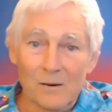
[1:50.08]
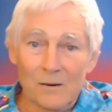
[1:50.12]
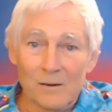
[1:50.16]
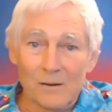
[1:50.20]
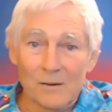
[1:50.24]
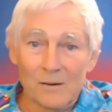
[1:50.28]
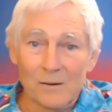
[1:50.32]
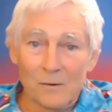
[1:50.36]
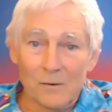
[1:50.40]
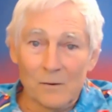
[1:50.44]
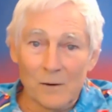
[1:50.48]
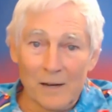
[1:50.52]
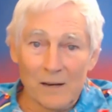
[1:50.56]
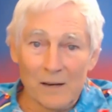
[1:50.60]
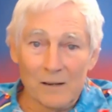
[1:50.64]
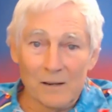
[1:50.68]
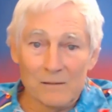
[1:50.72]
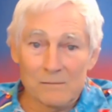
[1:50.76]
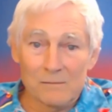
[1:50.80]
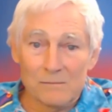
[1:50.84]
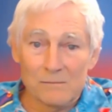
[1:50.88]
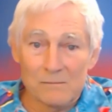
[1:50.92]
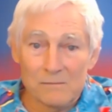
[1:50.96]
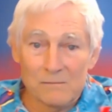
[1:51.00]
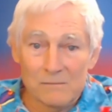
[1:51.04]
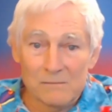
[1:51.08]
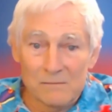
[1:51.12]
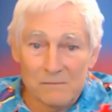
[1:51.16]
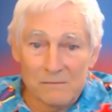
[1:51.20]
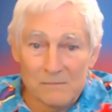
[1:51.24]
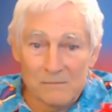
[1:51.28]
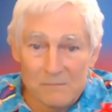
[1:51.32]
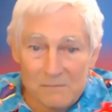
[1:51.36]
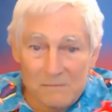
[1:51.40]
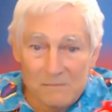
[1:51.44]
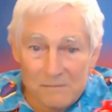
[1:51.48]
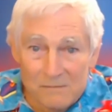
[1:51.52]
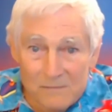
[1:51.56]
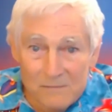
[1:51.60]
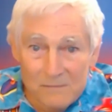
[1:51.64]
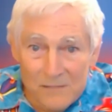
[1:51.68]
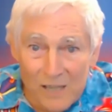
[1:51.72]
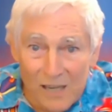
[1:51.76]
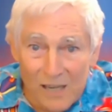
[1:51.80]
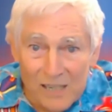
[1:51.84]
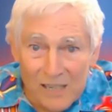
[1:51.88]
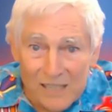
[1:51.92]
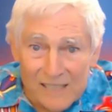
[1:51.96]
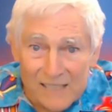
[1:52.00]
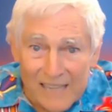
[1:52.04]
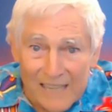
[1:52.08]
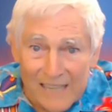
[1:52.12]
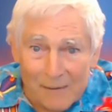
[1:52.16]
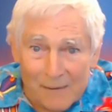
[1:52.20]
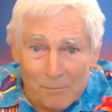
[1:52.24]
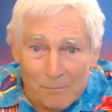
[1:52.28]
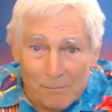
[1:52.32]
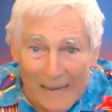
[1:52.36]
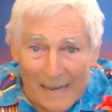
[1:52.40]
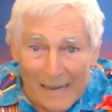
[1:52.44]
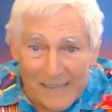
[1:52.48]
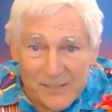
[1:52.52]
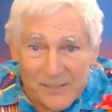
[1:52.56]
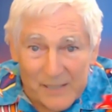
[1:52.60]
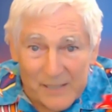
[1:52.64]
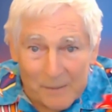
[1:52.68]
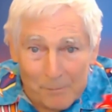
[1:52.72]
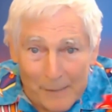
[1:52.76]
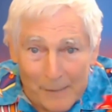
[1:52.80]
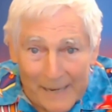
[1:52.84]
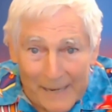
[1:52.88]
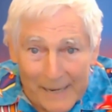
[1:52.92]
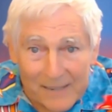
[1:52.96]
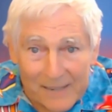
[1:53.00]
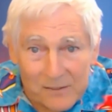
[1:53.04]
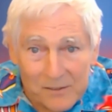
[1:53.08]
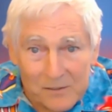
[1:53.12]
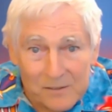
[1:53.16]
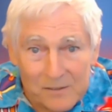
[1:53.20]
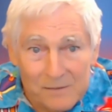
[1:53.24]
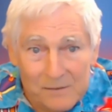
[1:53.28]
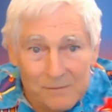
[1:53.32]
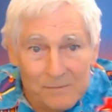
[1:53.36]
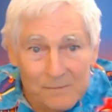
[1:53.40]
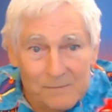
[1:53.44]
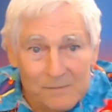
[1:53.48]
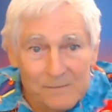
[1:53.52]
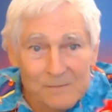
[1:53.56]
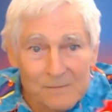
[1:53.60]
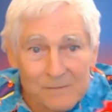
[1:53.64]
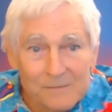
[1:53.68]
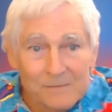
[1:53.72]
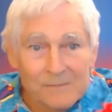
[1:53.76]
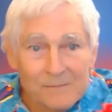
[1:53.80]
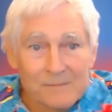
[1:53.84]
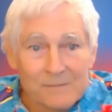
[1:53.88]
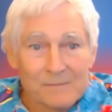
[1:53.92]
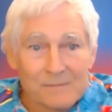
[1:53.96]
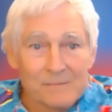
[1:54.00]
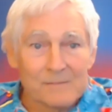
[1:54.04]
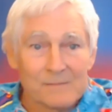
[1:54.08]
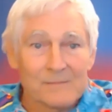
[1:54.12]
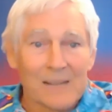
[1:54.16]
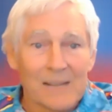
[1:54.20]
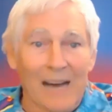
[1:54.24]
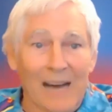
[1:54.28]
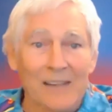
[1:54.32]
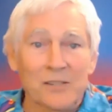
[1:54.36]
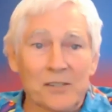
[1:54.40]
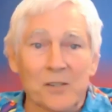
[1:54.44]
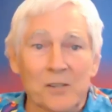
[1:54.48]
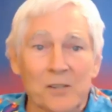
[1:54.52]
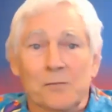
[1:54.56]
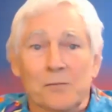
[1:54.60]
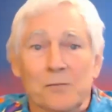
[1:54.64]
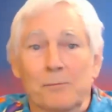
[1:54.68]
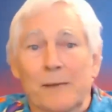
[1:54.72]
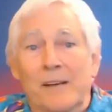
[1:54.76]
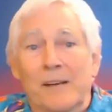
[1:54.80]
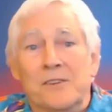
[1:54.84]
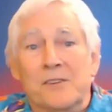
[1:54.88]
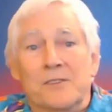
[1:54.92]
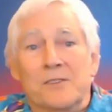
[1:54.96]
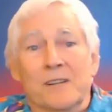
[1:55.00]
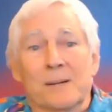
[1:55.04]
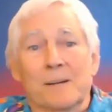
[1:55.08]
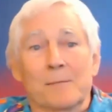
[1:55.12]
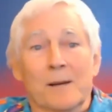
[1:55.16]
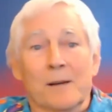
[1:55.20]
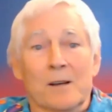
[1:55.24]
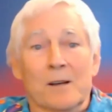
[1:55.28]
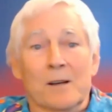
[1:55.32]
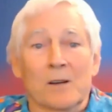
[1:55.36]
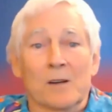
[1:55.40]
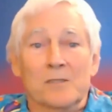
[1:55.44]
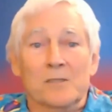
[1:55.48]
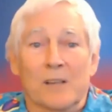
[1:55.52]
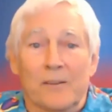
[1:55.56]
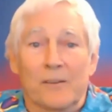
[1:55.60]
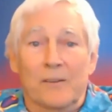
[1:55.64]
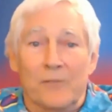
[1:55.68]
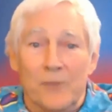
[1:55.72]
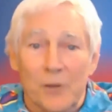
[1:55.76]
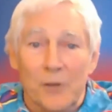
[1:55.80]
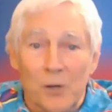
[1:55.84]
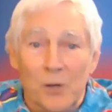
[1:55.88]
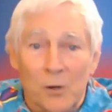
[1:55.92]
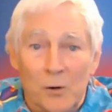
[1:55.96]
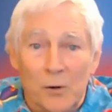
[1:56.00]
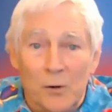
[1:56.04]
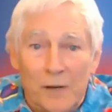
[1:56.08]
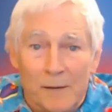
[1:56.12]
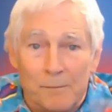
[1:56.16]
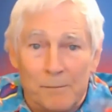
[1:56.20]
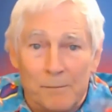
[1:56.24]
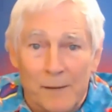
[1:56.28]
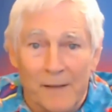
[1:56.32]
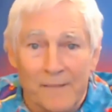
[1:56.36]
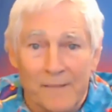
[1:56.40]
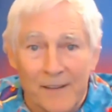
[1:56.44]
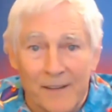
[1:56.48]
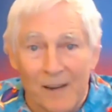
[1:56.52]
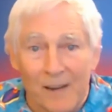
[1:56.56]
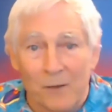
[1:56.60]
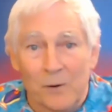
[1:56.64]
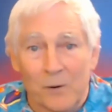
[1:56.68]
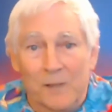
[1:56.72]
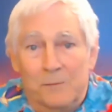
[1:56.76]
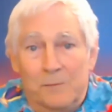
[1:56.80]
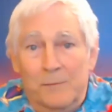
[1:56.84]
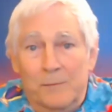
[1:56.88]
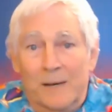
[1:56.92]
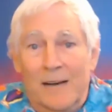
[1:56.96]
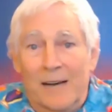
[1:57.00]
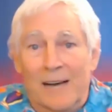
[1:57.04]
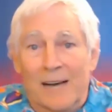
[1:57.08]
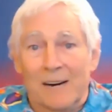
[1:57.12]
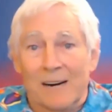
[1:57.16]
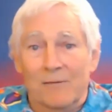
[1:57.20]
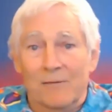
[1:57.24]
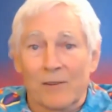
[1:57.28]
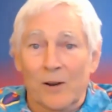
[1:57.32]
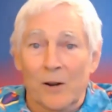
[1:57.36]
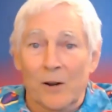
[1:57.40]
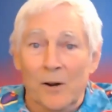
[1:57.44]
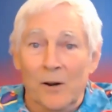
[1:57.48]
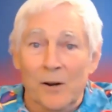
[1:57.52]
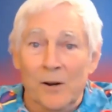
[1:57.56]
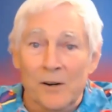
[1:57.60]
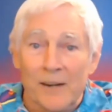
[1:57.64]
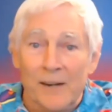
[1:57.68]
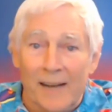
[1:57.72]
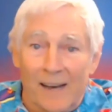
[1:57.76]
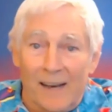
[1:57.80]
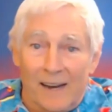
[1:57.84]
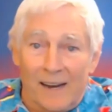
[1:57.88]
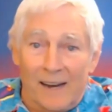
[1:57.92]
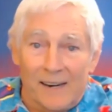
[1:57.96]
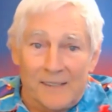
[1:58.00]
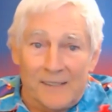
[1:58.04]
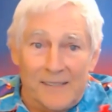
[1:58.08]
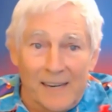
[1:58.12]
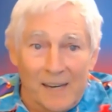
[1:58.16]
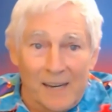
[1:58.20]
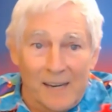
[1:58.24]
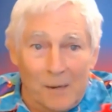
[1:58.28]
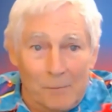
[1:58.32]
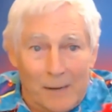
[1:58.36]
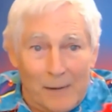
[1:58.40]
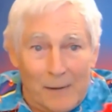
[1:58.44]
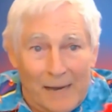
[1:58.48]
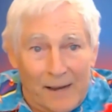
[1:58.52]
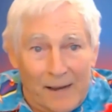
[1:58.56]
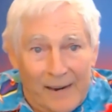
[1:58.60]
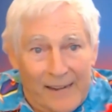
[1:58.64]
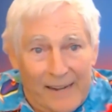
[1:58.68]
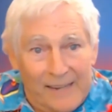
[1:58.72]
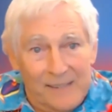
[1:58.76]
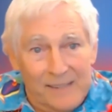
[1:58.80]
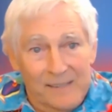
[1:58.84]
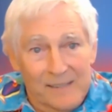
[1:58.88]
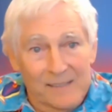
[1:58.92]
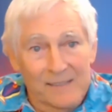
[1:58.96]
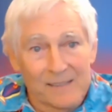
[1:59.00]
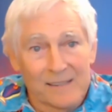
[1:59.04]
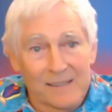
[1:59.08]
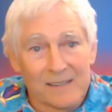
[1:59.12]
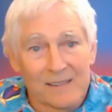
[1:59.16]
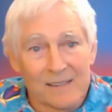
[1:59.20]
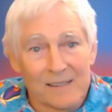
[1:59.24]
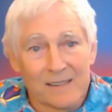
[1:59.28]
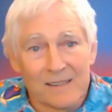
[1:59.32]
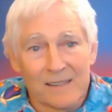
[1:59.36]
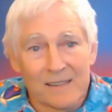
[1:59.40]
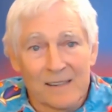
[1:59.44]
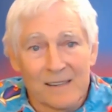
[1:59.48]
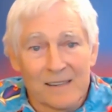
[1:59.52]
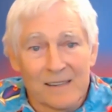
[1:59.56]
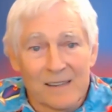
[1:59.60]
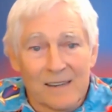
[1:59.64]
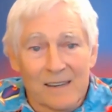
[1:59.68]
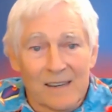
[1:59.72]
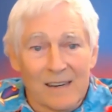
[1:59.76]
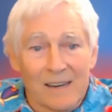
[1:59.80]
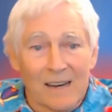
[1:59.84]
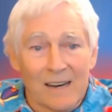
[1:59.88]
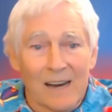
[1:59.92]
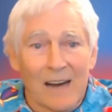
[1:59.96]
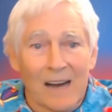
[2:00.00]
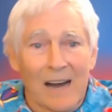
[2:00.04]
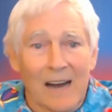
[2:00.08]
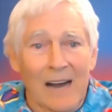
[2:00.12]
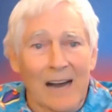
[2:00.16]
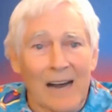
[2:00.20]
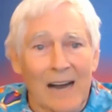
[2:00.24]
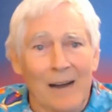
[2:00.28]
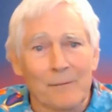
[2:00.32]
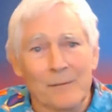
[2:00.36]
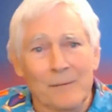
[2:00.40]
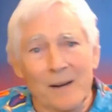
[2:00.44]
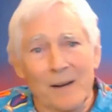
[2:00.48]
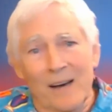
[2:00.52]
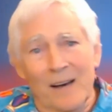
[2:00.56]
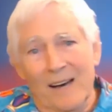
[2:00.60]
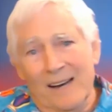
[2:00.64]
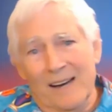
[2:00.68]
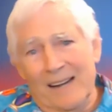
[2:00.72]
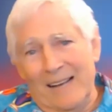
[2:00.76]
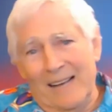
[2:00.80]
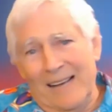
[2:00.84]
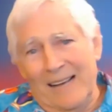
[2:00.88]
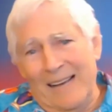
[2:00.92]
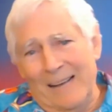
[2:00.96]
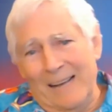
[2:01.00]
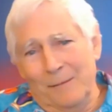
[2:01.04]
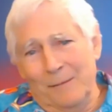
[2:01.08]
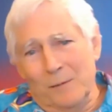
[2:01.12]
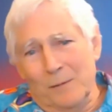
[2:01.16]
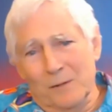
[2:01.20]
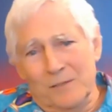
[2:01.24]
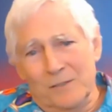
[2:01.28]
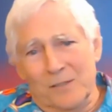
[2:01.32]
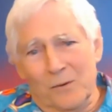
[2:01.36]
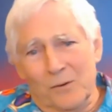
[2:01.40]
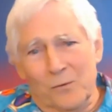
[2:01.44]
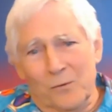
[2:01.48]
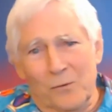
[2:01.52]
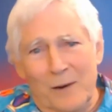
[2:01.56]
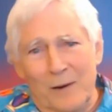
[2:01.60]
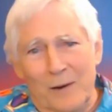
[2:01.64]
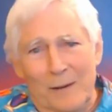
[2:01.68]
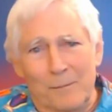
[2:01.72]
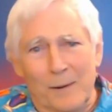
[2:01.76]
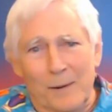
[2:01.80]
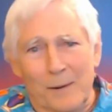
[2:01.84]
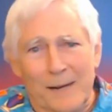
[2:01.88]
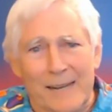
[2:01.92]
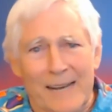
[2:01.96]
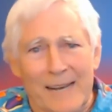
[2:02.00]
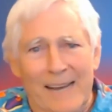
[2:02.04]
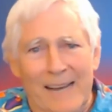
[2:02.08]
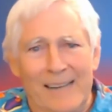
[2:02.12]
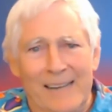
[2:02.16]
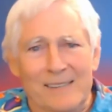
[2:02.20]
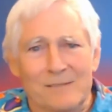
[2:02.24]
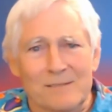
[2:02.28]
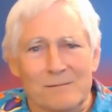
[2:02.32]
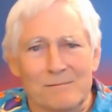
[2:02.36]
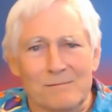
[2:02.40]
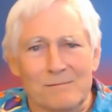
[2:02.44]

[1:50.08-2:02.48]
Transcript: well, none of that magic mix. I just mention it because if you had been there with me, I'd have learned how to tell about it. I'm not able to replicate,